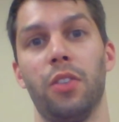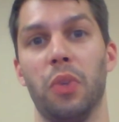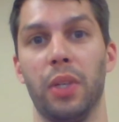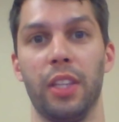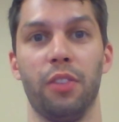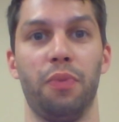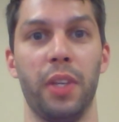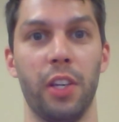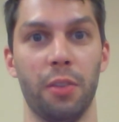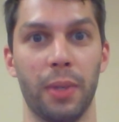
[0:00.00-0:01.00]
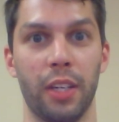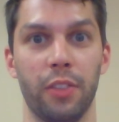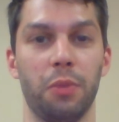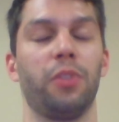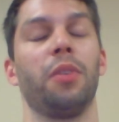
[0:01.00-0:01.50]
doing this video,
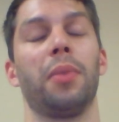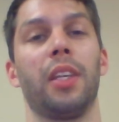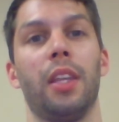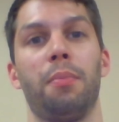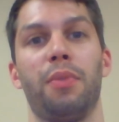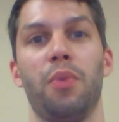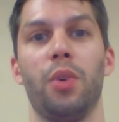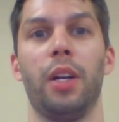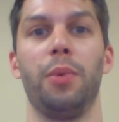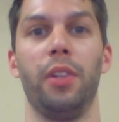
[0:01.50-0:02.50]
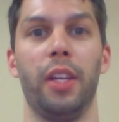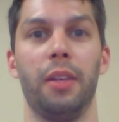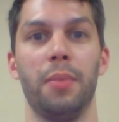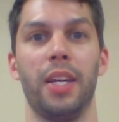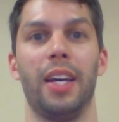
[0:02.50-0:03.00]
because it was something that before, I will
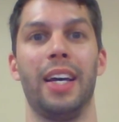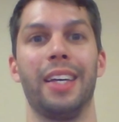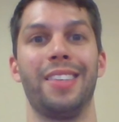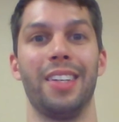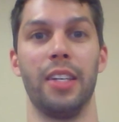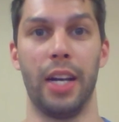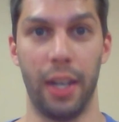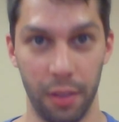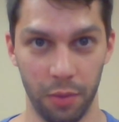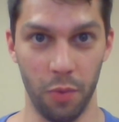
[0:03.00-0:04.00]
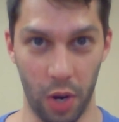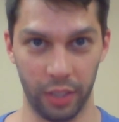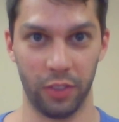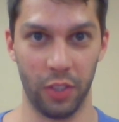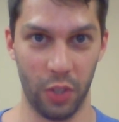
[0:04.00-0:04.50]
admit, I did not
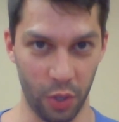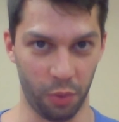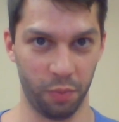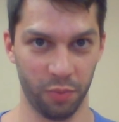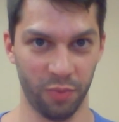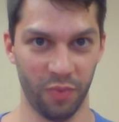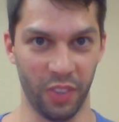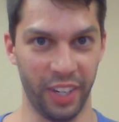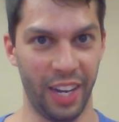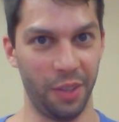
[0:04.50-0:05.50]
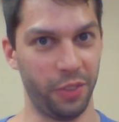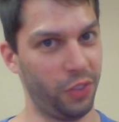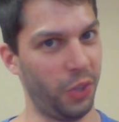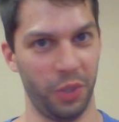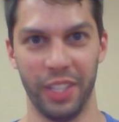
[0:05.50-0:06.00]
want to do. Right? I was
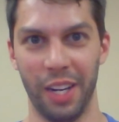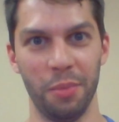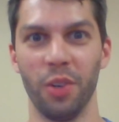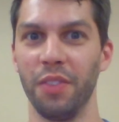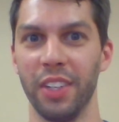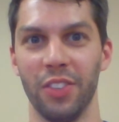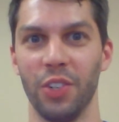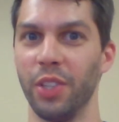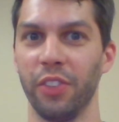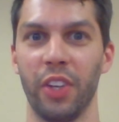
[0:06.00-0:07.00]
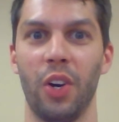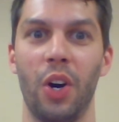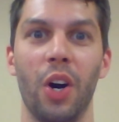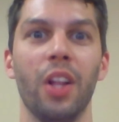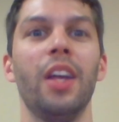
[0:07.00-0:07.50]
certainly not motivated to do this at
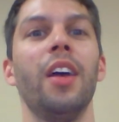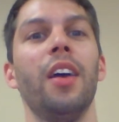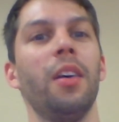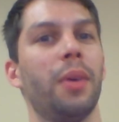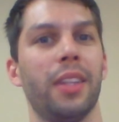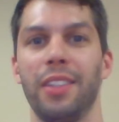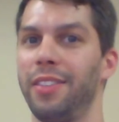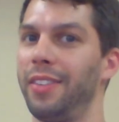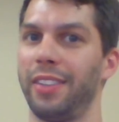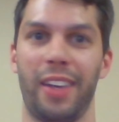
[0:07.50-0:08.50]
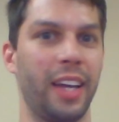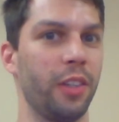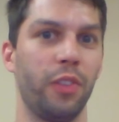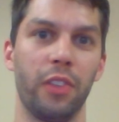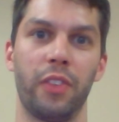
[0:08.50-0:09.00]
all, but I
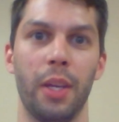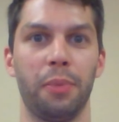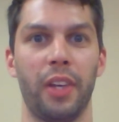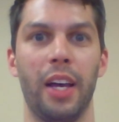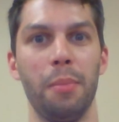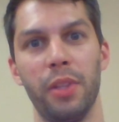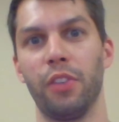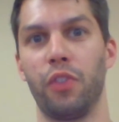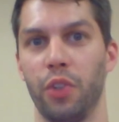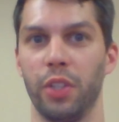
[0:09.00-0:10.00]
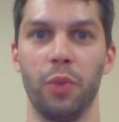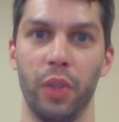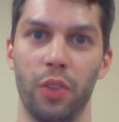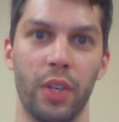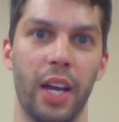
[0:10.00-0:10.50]
use these tips. I'm in this journey
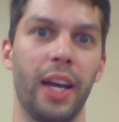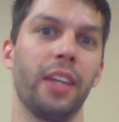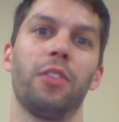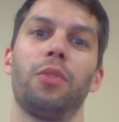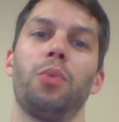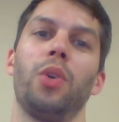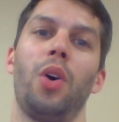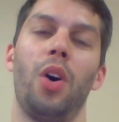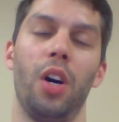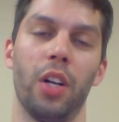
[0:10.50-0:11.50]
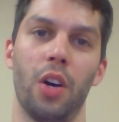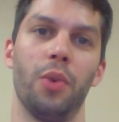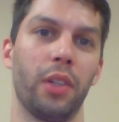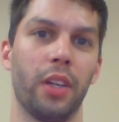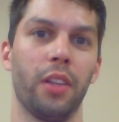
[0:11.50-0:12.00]
with you guys. We're all
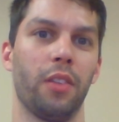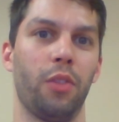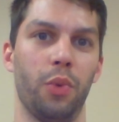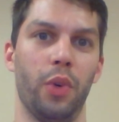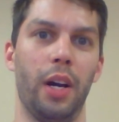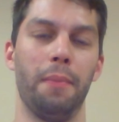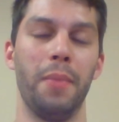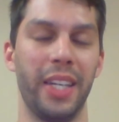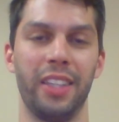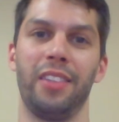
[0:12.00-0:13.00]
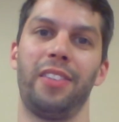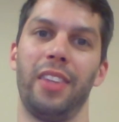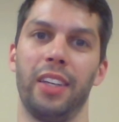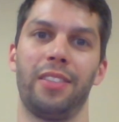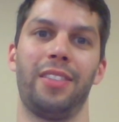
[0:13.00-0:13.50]
going through many of these
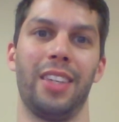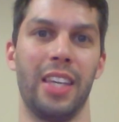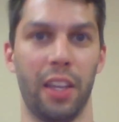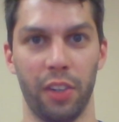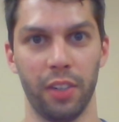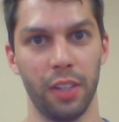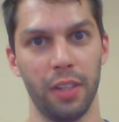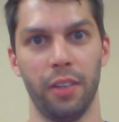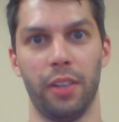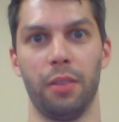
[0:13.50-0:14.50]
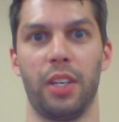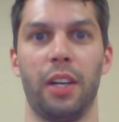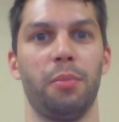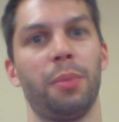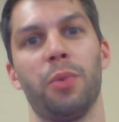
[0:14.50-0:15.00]
things together. Right? You got
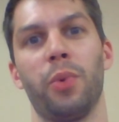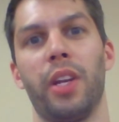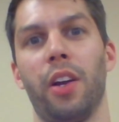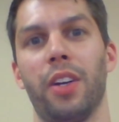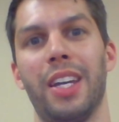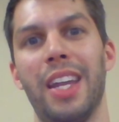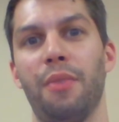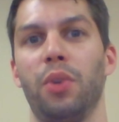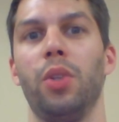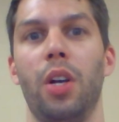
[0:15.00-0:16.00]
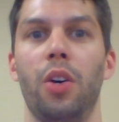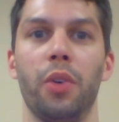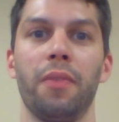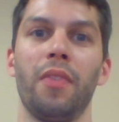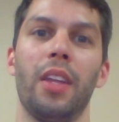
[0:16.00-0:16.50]
to remember, we are never
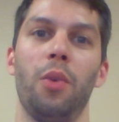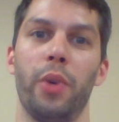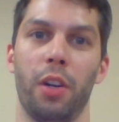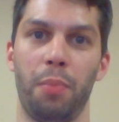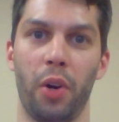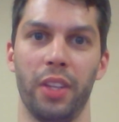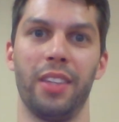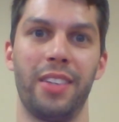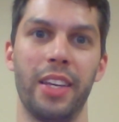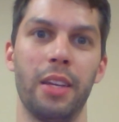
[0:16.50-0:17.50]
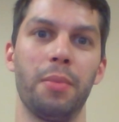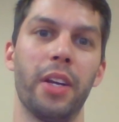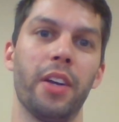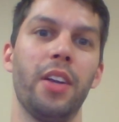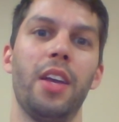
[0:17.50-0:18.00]
alone. We are part of the team
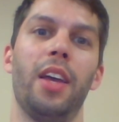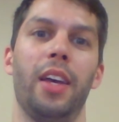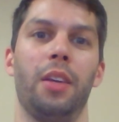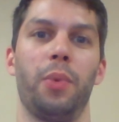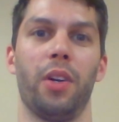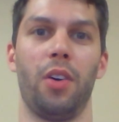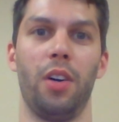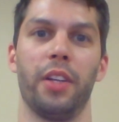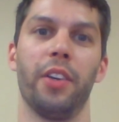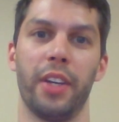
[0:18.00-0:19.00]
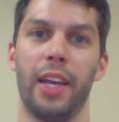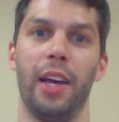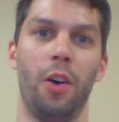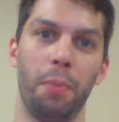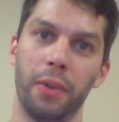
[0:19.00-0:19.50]
here, and we are all here to
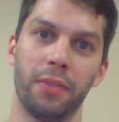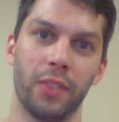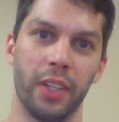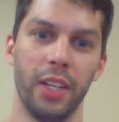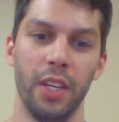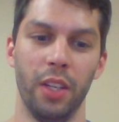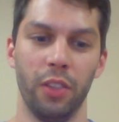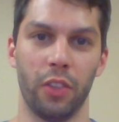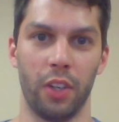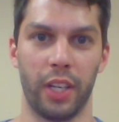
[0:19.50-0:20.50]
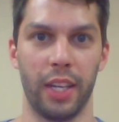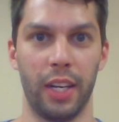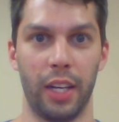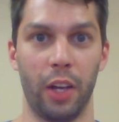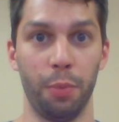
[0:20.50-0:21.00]
help. Right? So again,
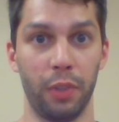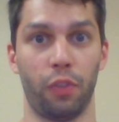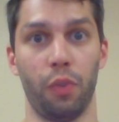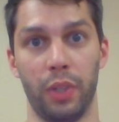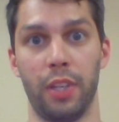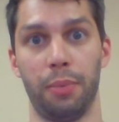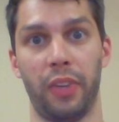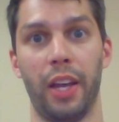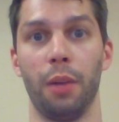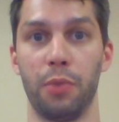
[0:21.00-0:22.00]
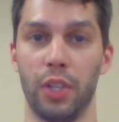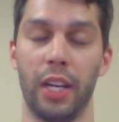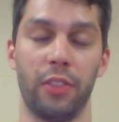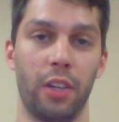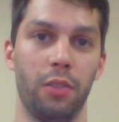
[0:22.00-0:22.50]
I hope these 3 tips helped you
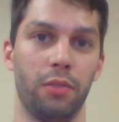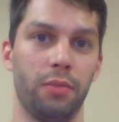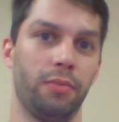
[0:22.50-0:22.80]
guys out,